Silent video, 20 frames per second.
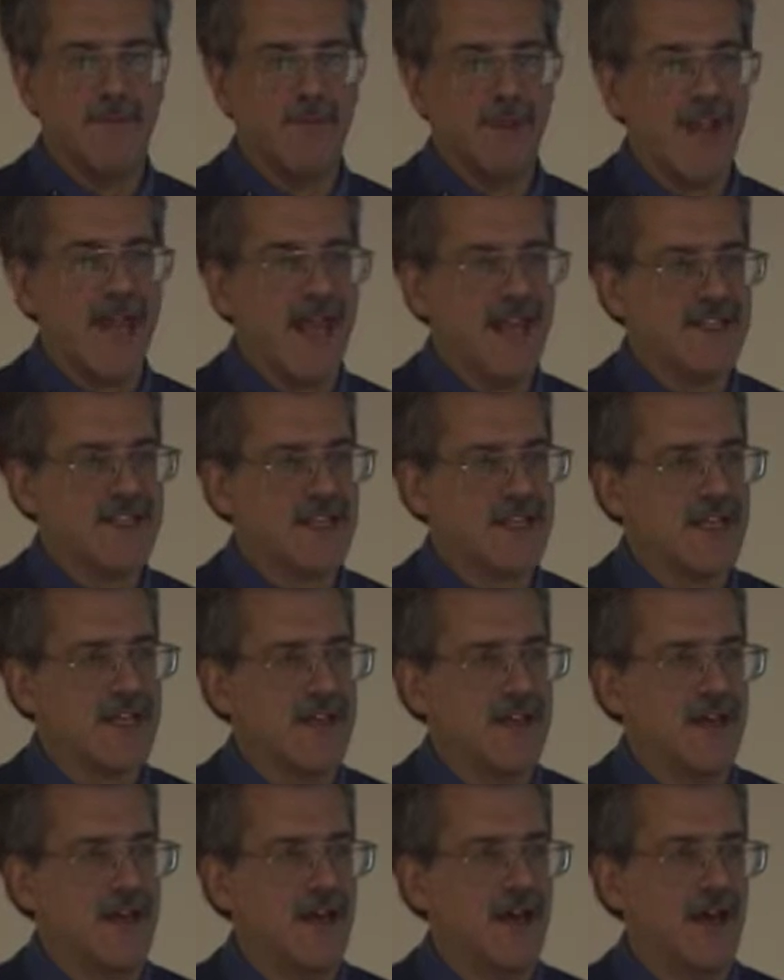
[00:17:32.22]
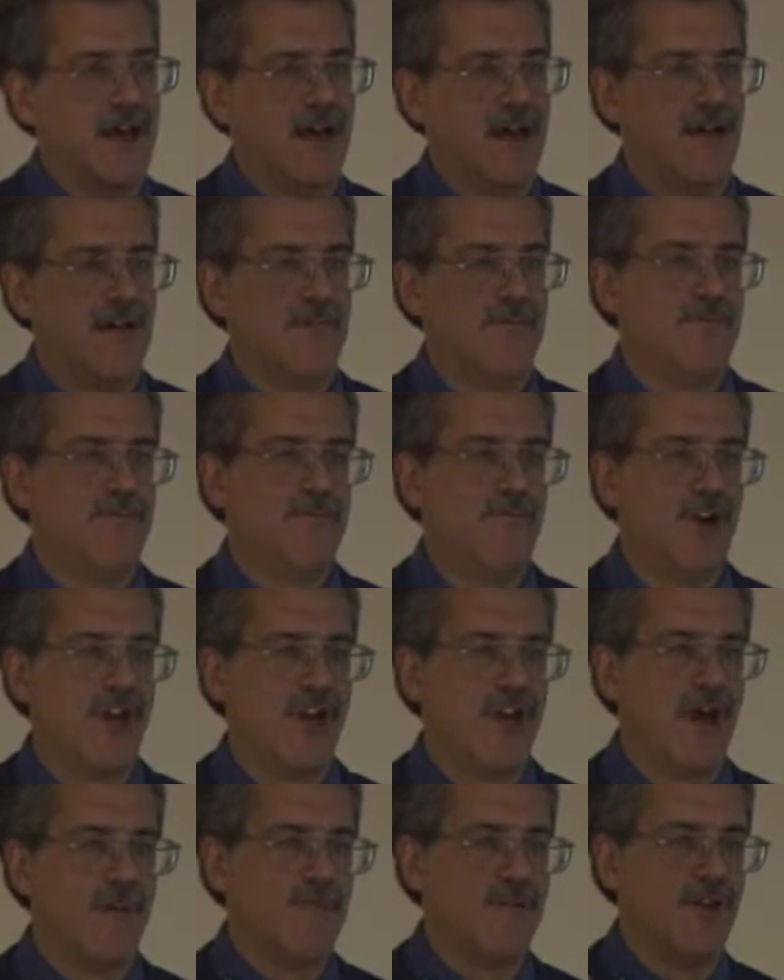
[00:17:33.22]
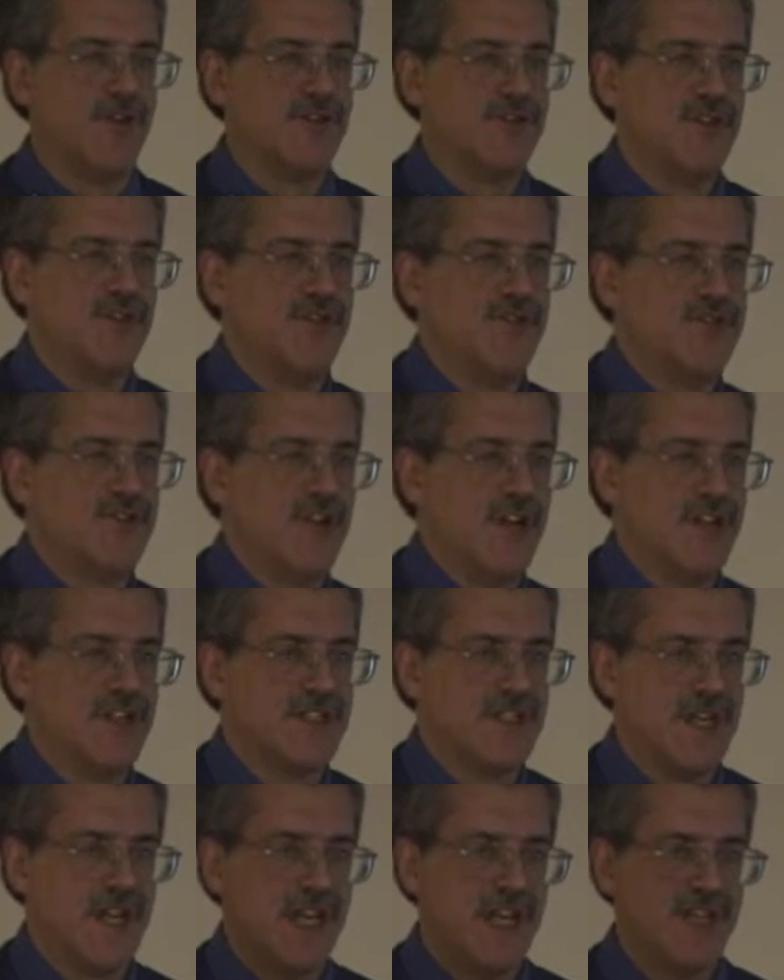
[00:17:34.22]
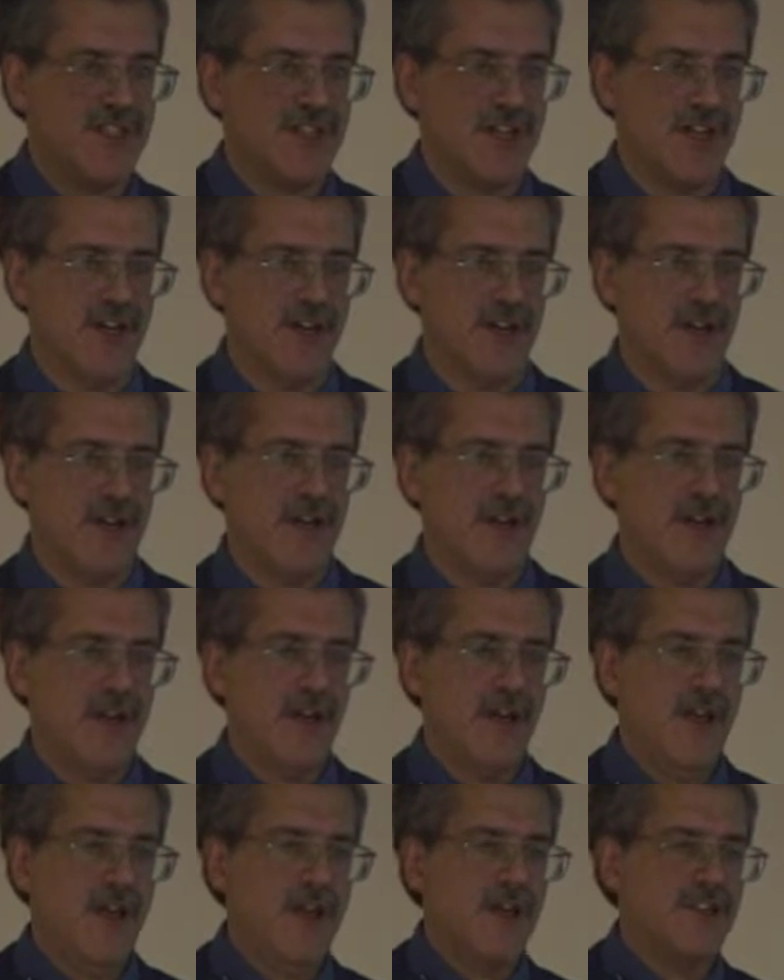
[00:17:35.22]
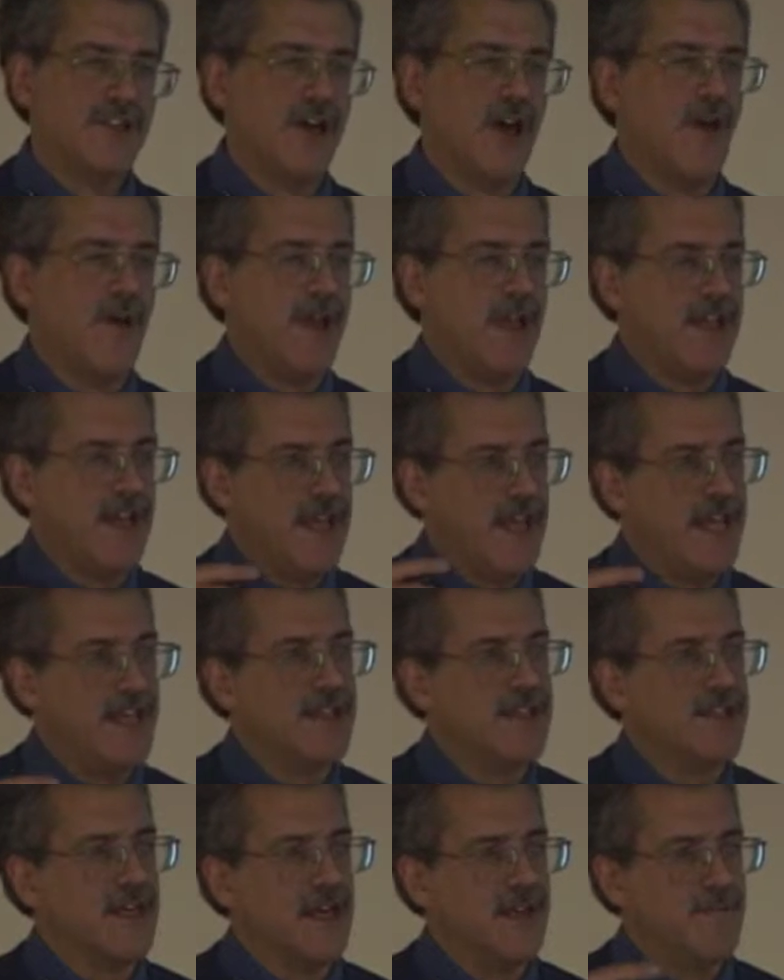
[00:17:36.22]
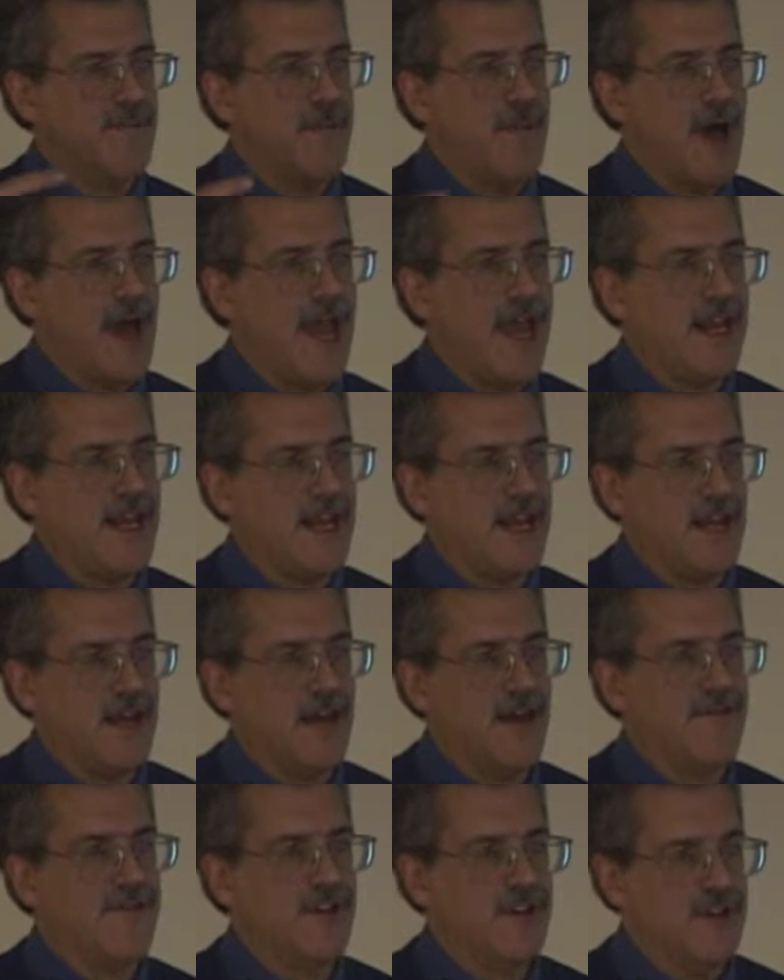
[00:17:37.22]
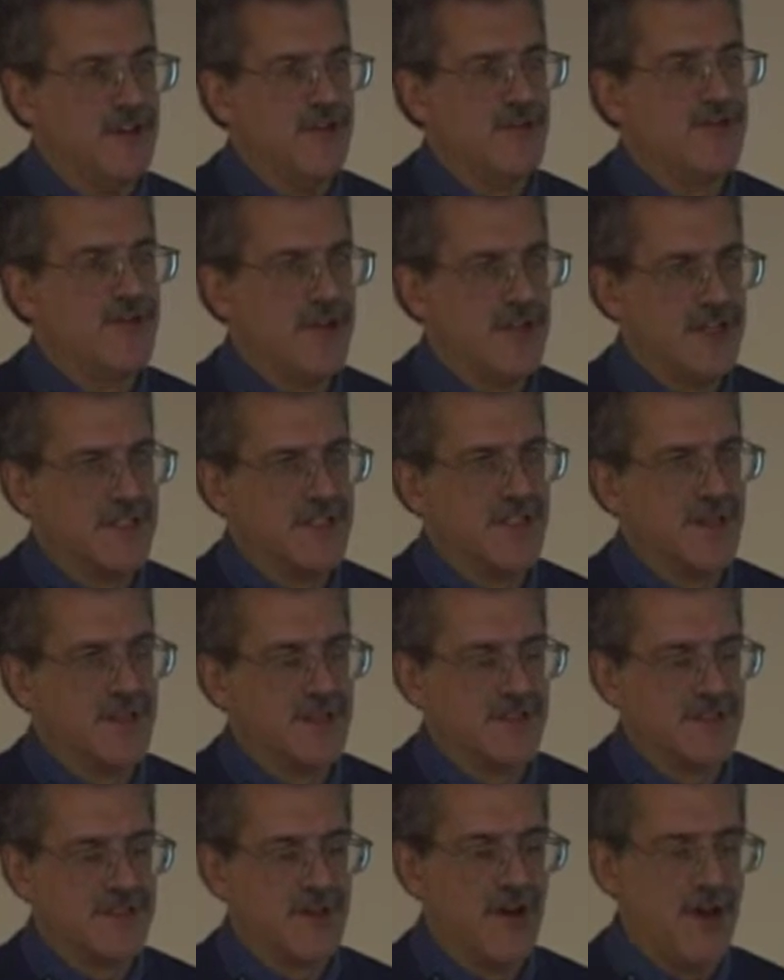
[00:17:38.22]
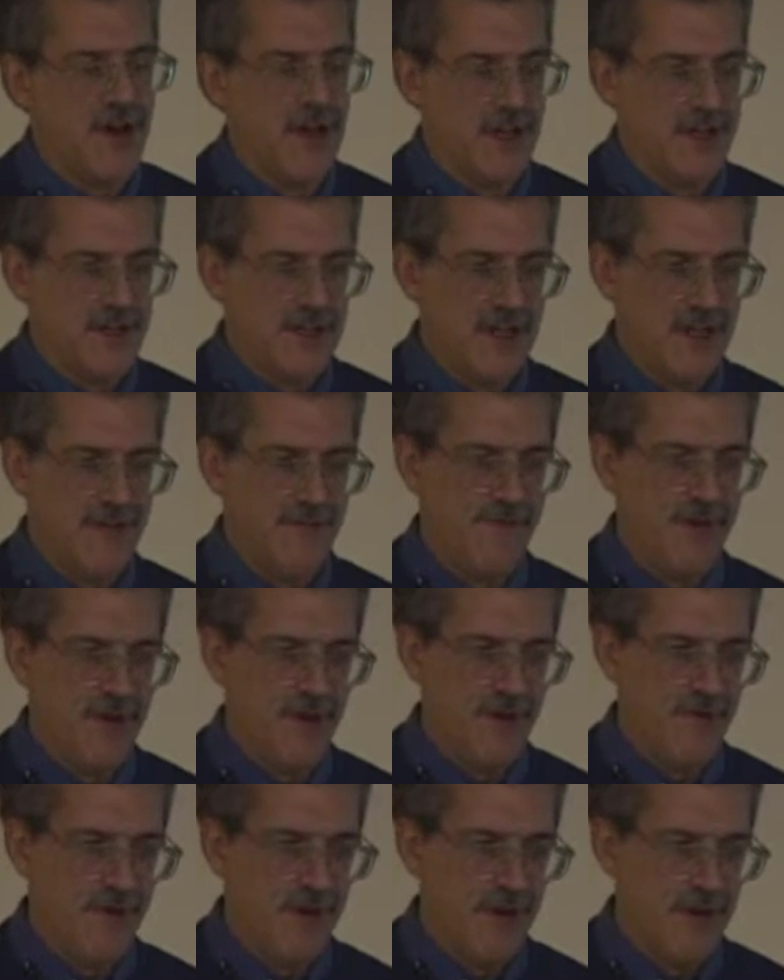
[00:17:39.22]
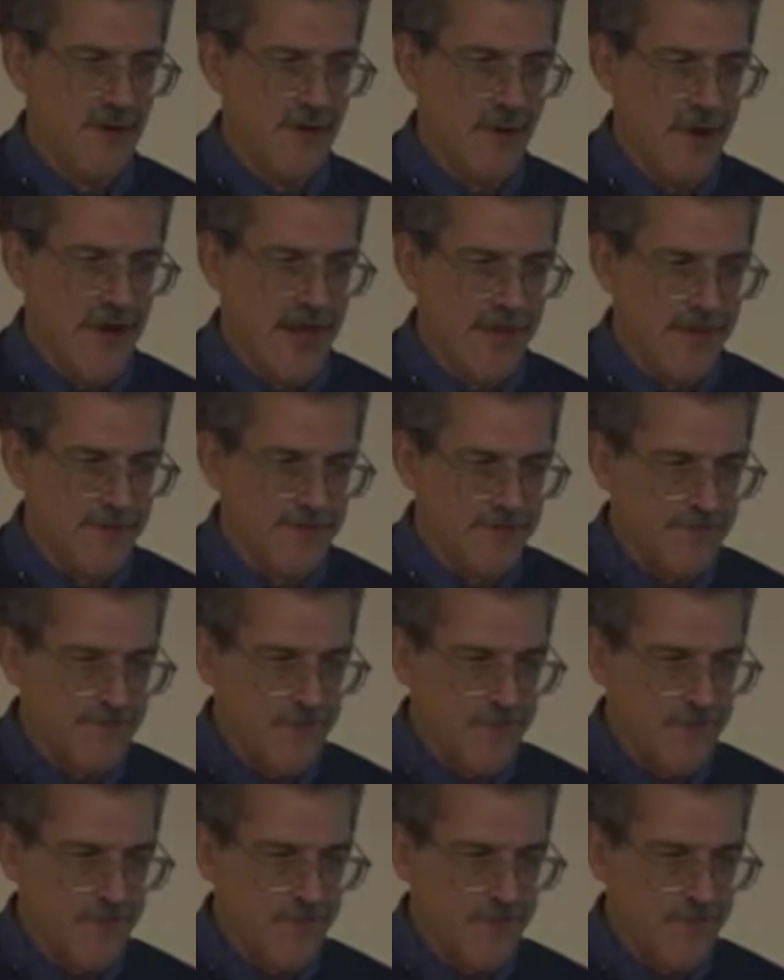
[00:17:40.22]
plants can bring up those nutrients easier. So it is a mining of the nutrients of the soil in a very real way.